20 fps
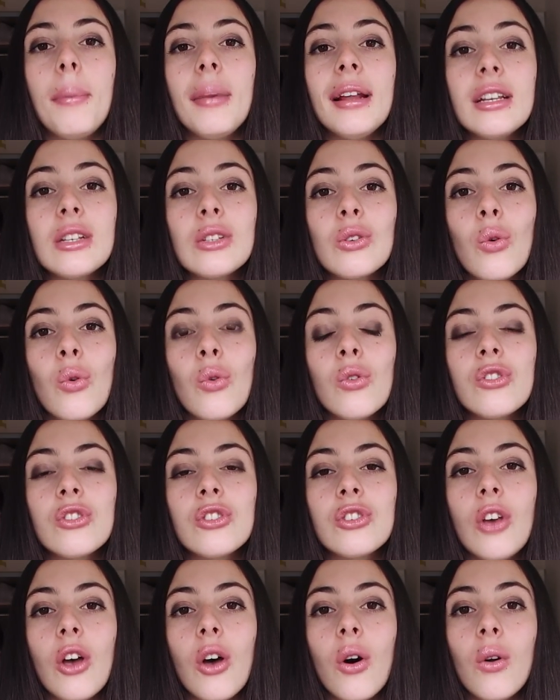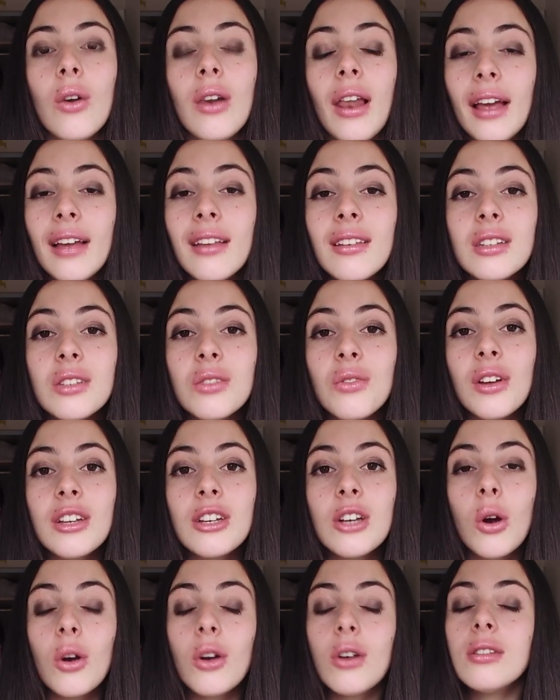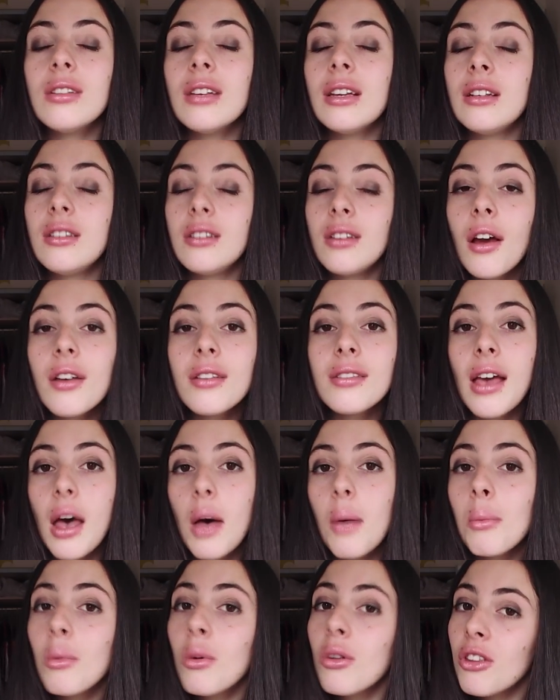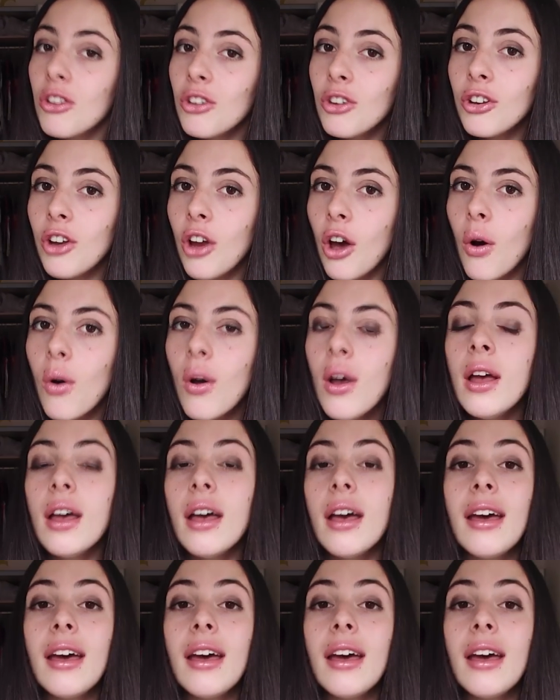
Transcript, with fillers: Please also like this video because it does help more than you know.